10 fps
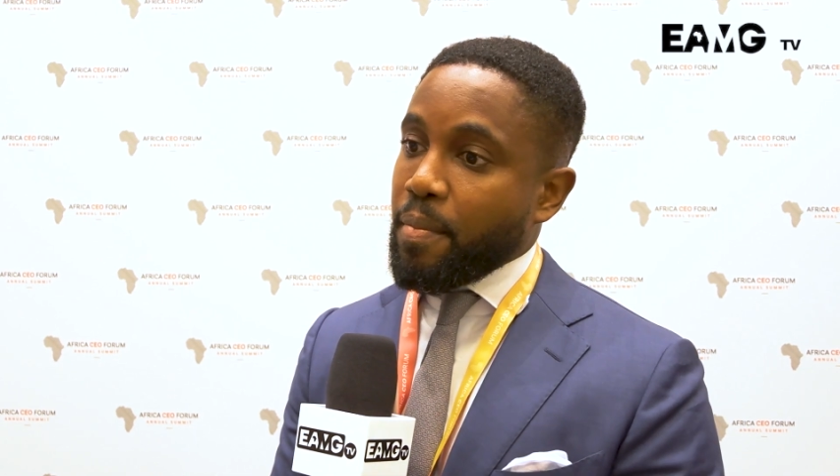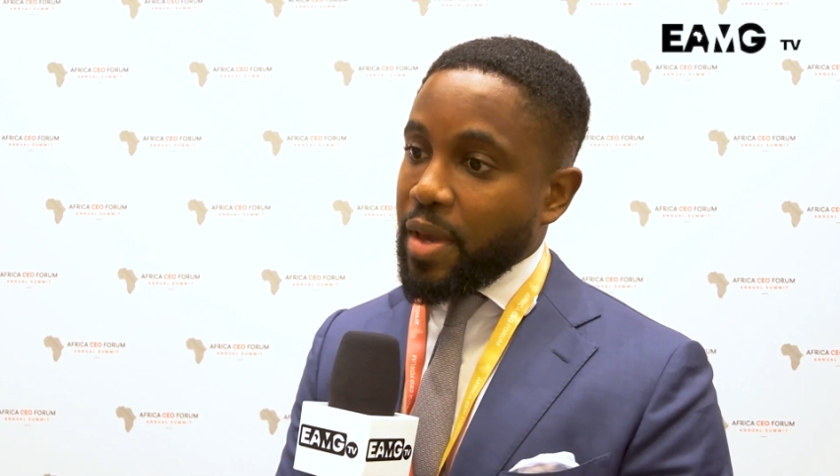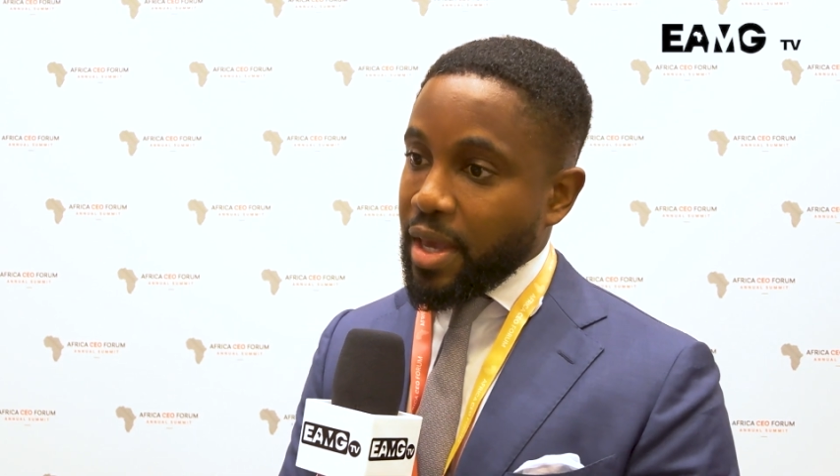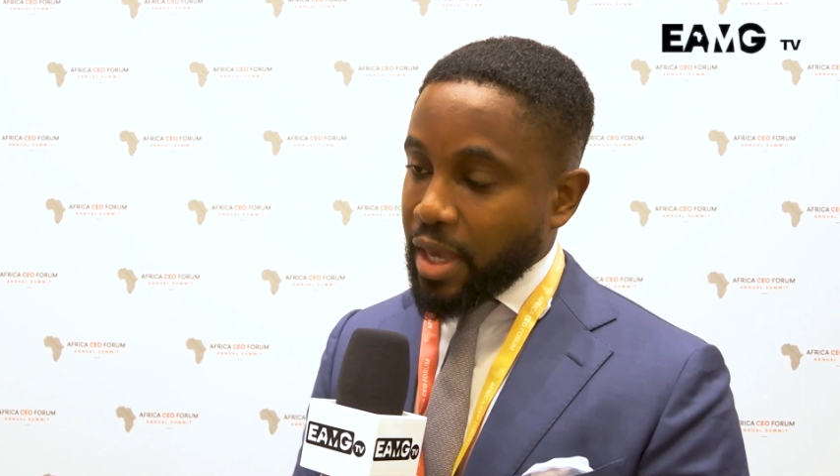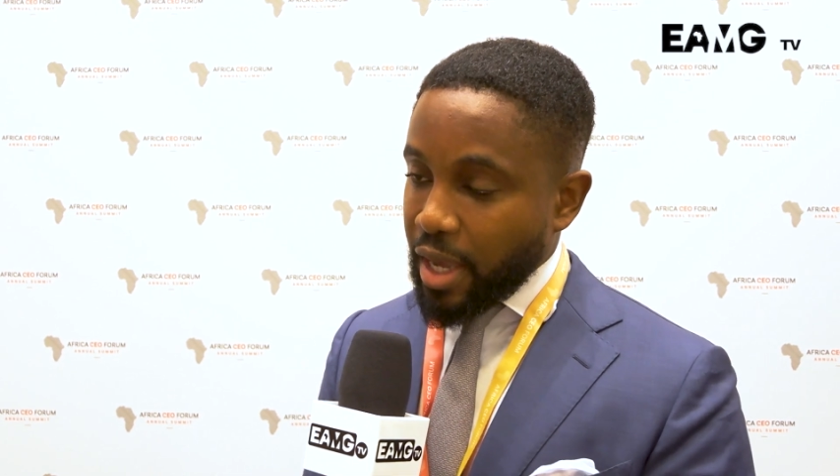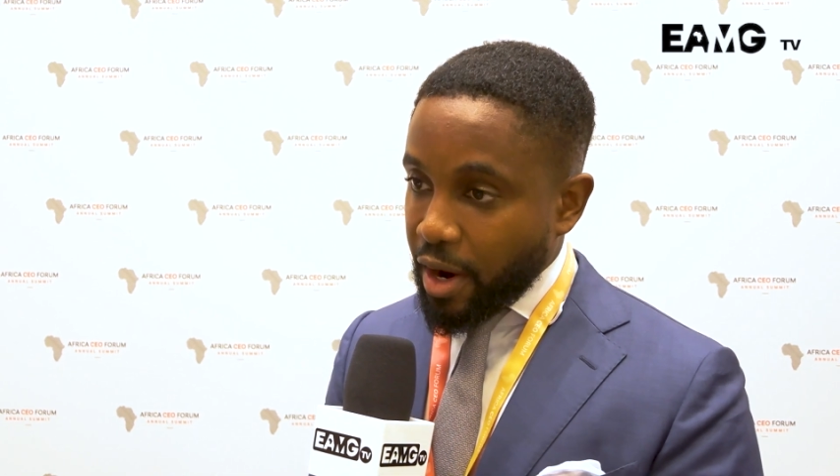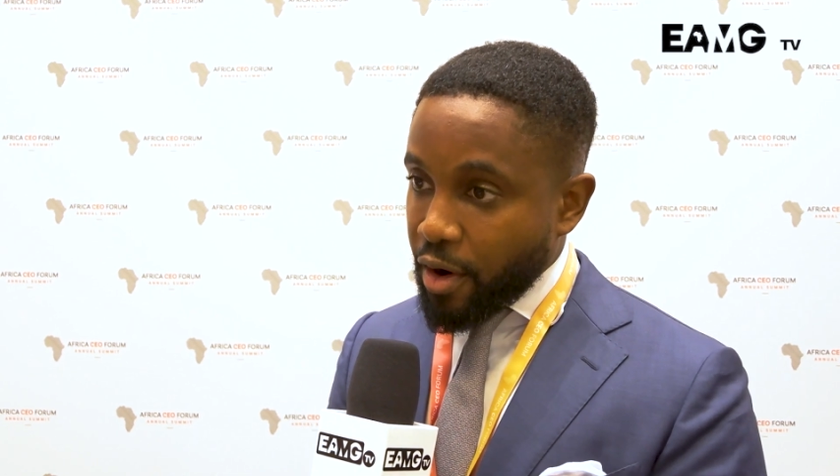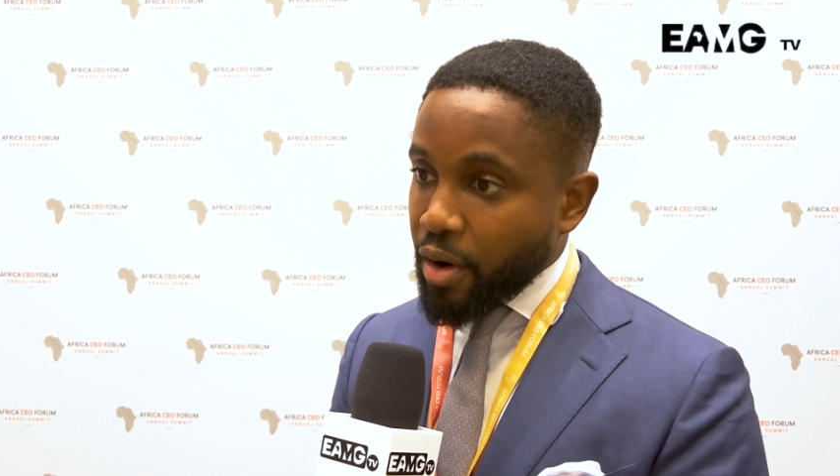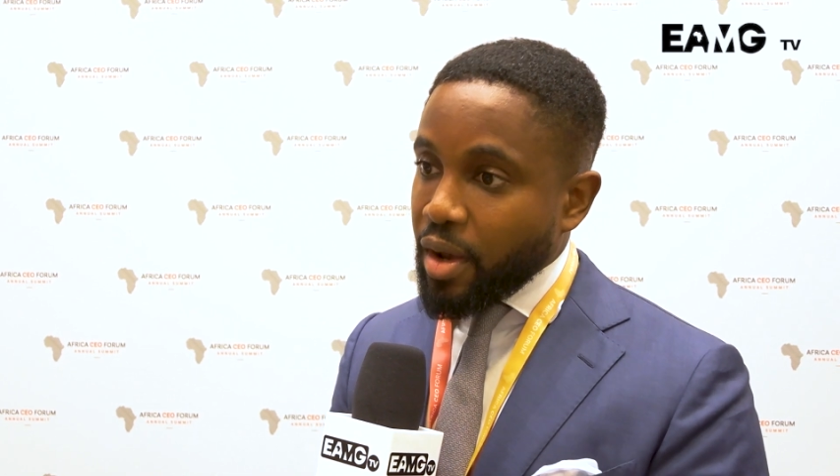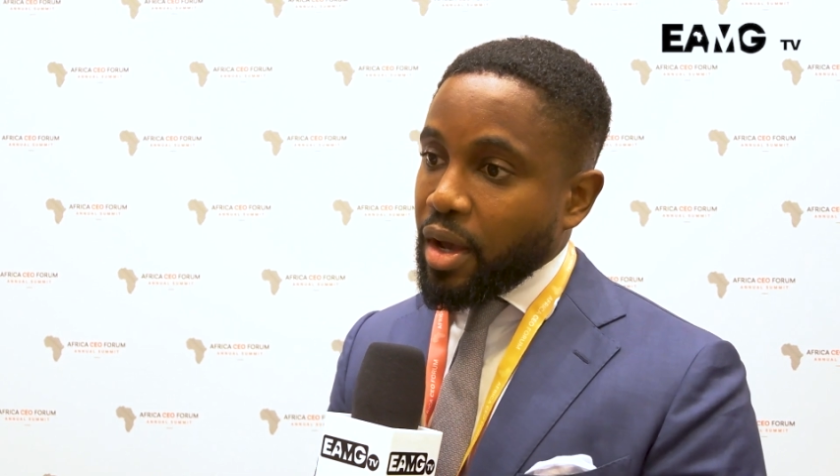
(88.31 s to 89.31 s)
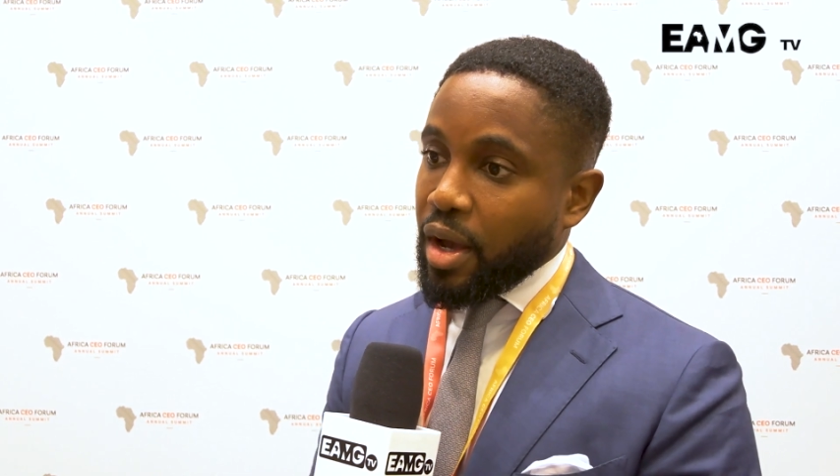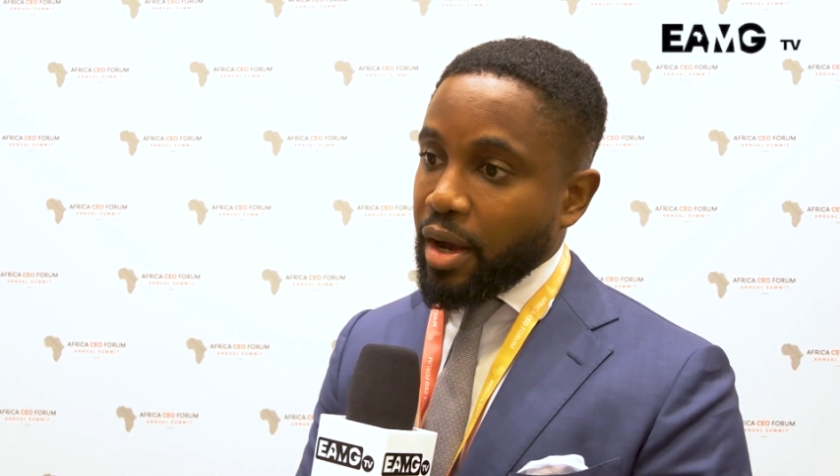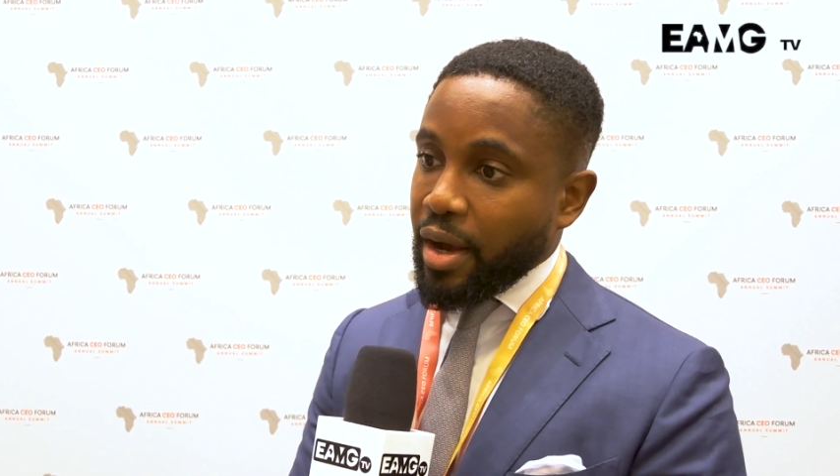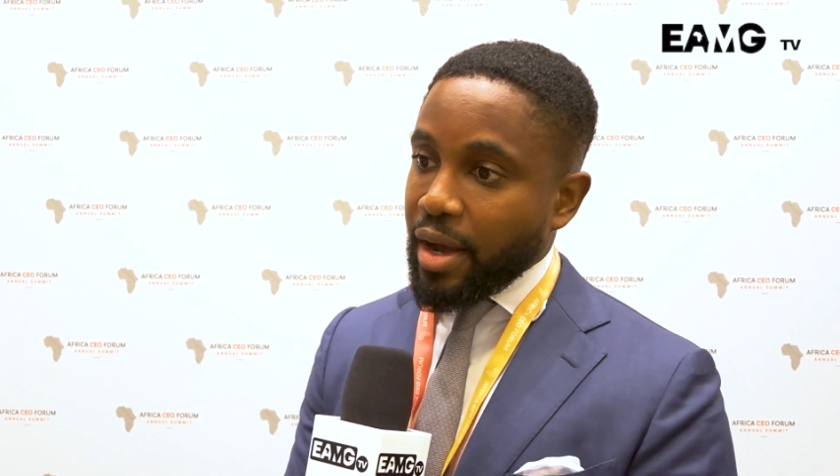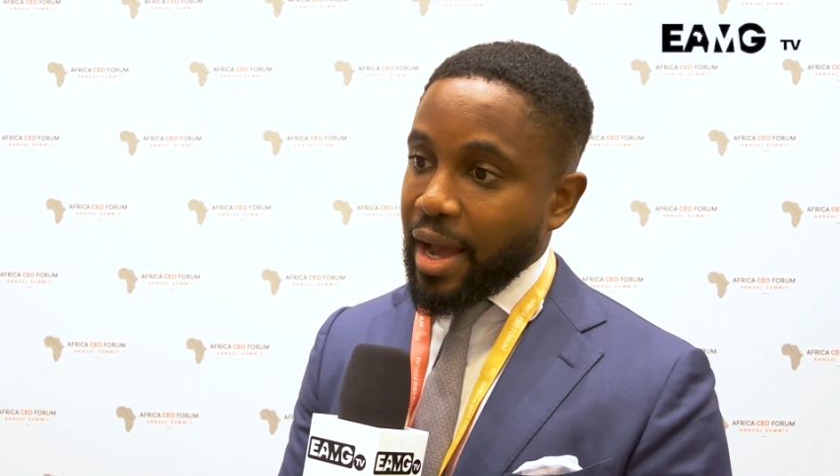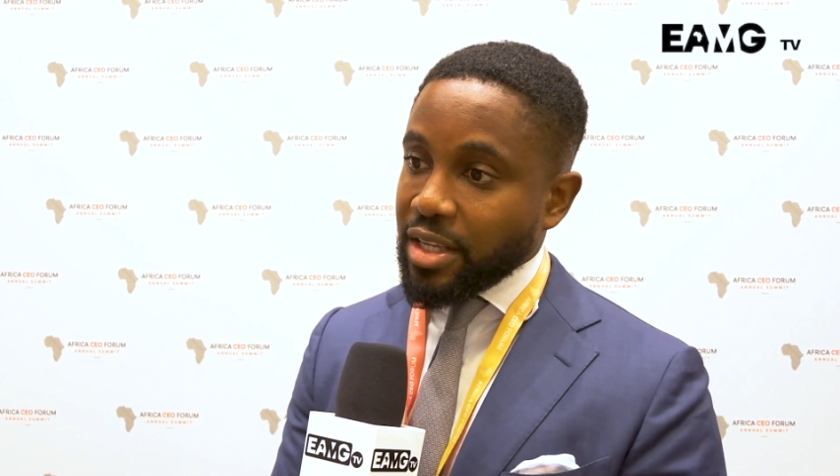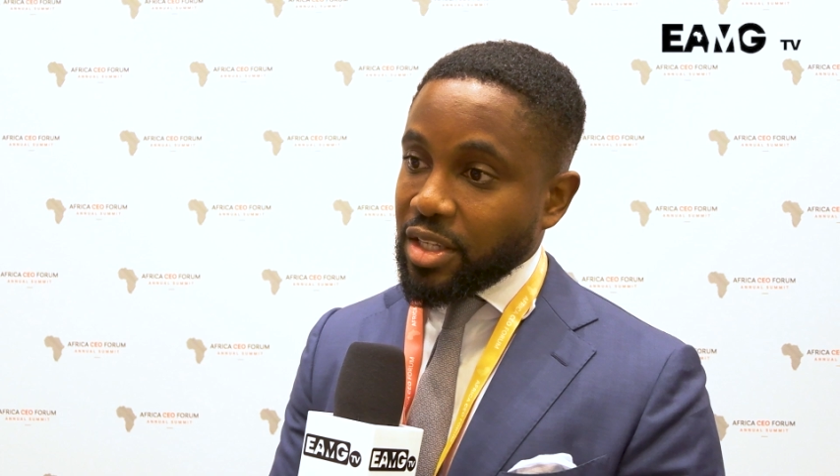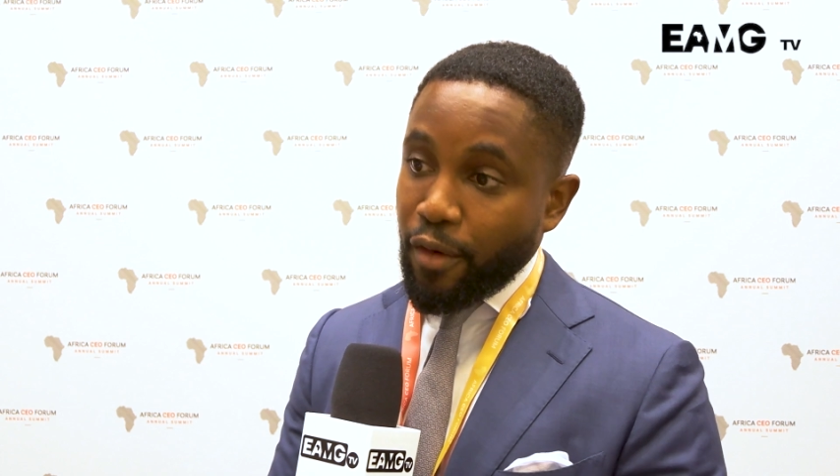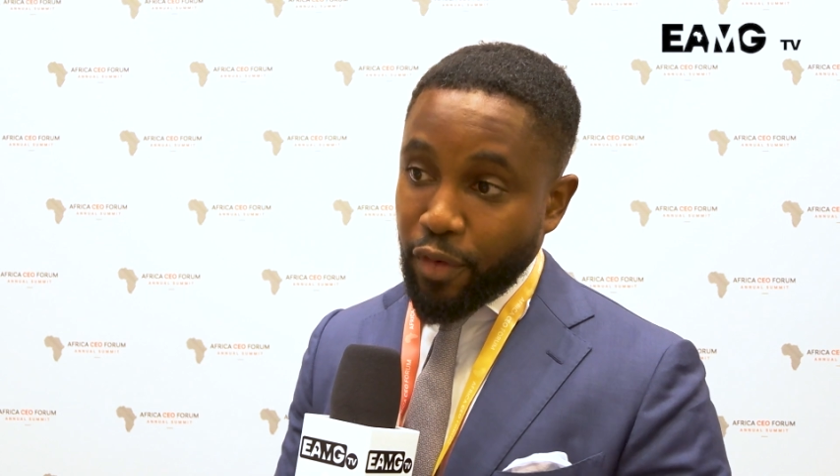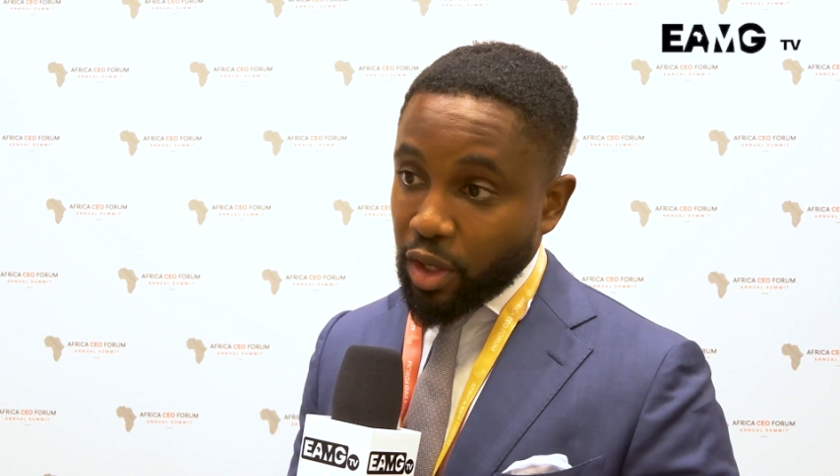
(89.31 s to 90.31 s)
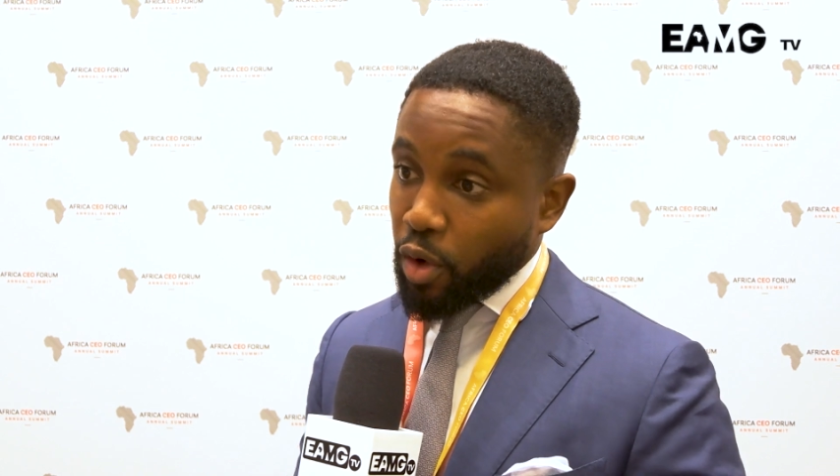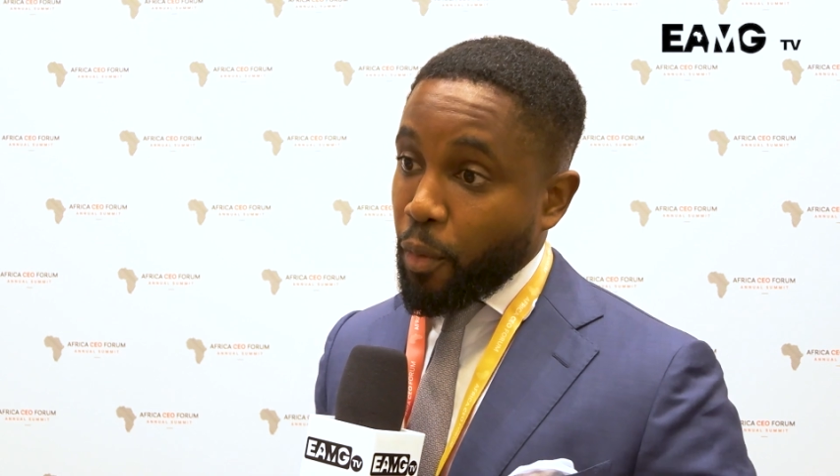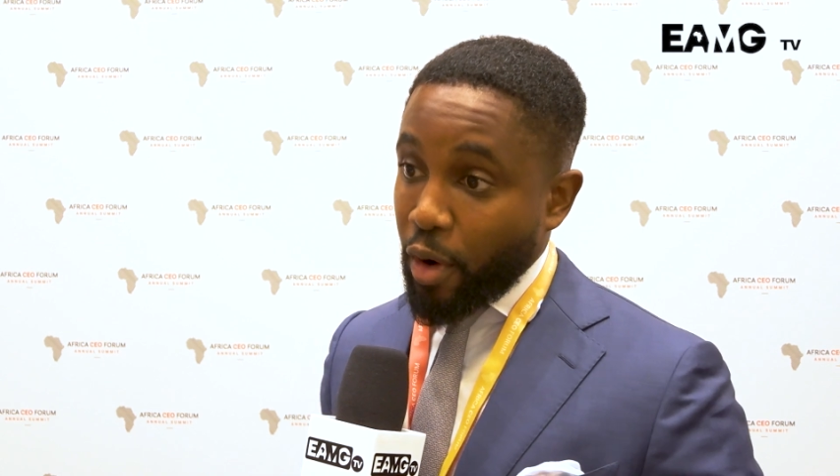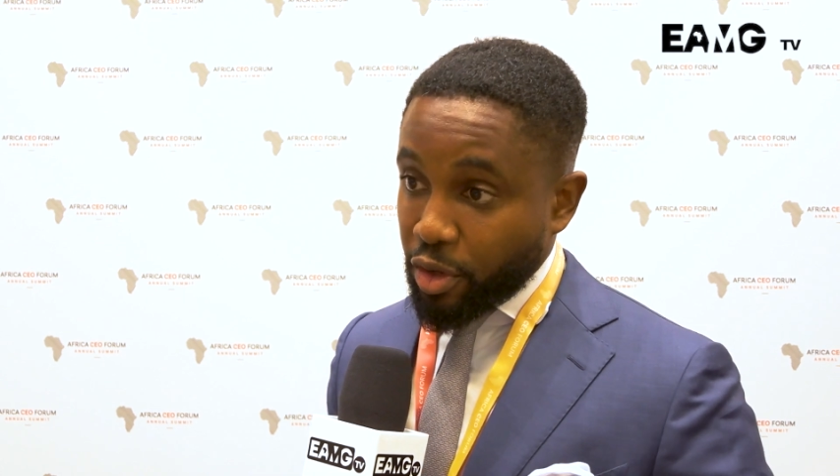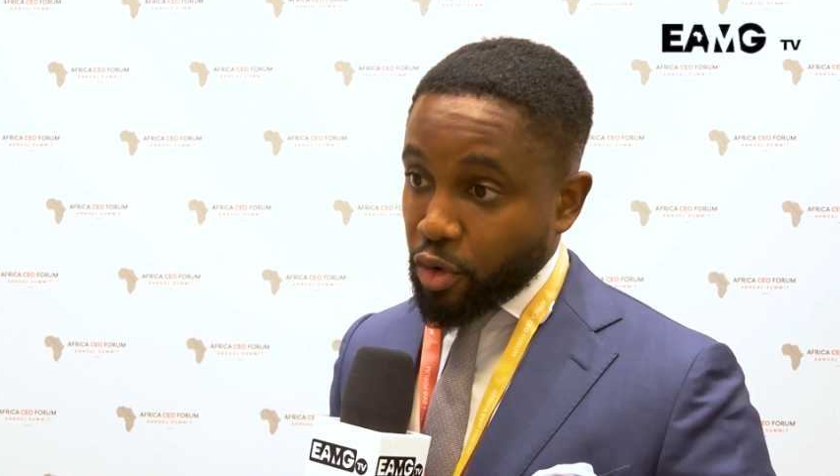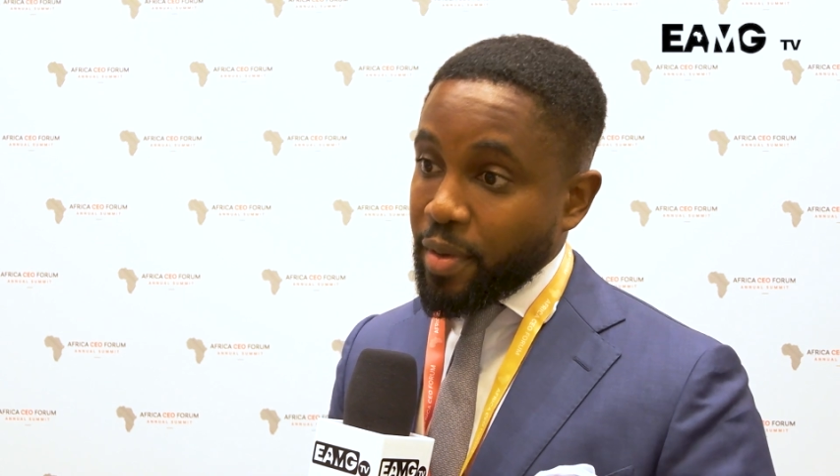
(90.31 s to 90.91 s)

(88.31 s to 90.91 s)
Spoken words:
being here as an African operator,